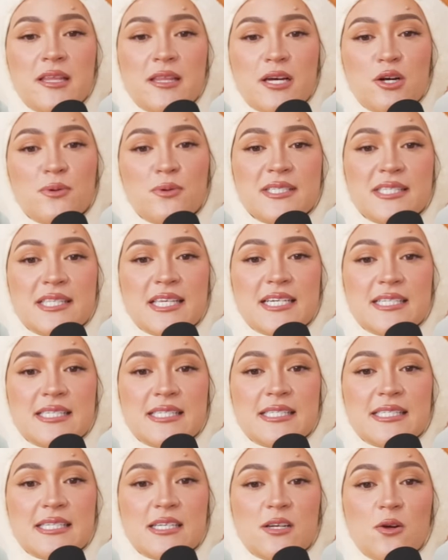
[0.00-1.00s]
there was
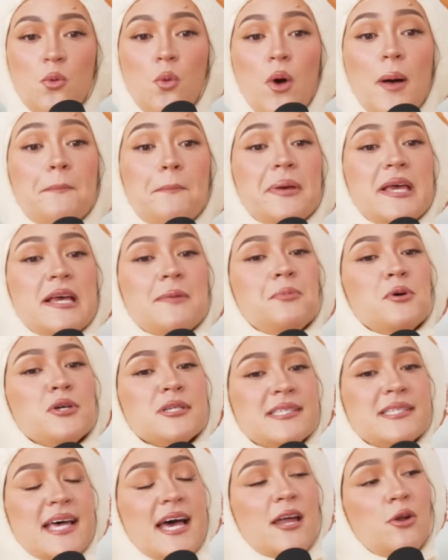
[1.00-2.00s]
this, what people
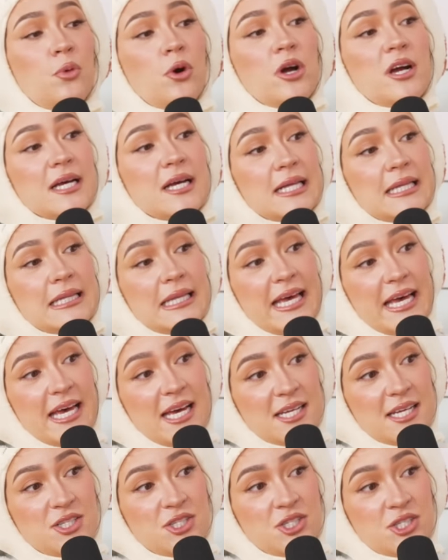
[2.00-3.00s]
said were a
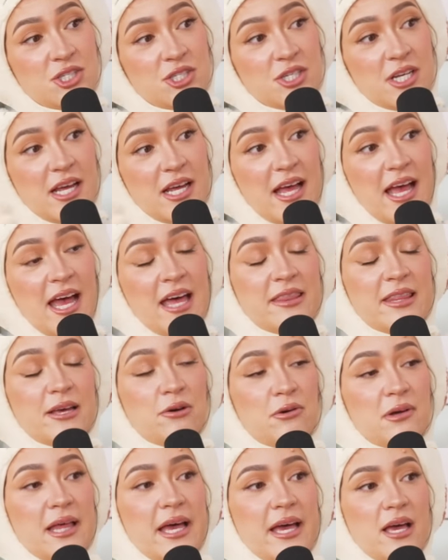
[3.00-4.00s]
glitch, and they
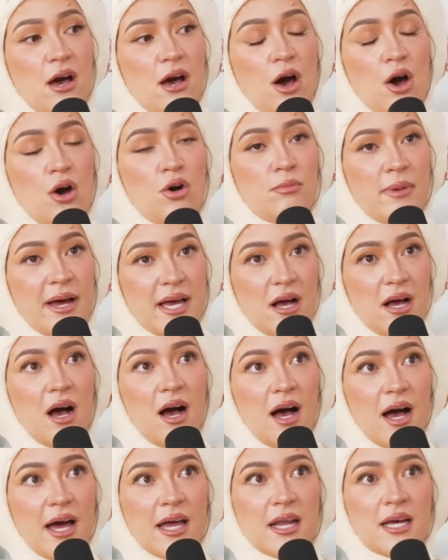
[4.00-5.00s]
were like, oh my
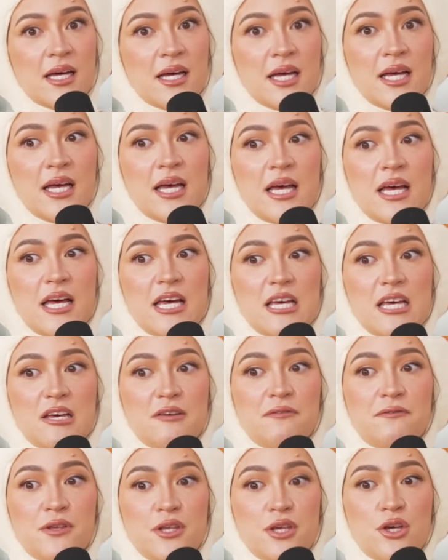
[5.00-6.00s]
God,
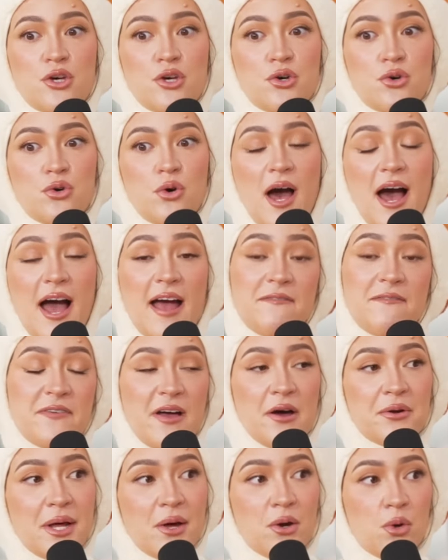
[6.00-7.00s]
if you, I
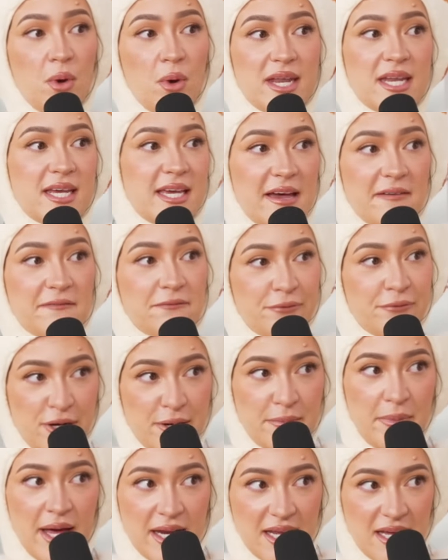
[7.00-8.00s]
found out a way to get free
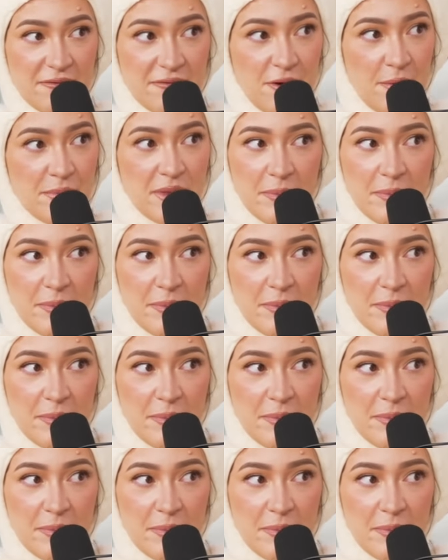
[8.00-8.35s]
money from the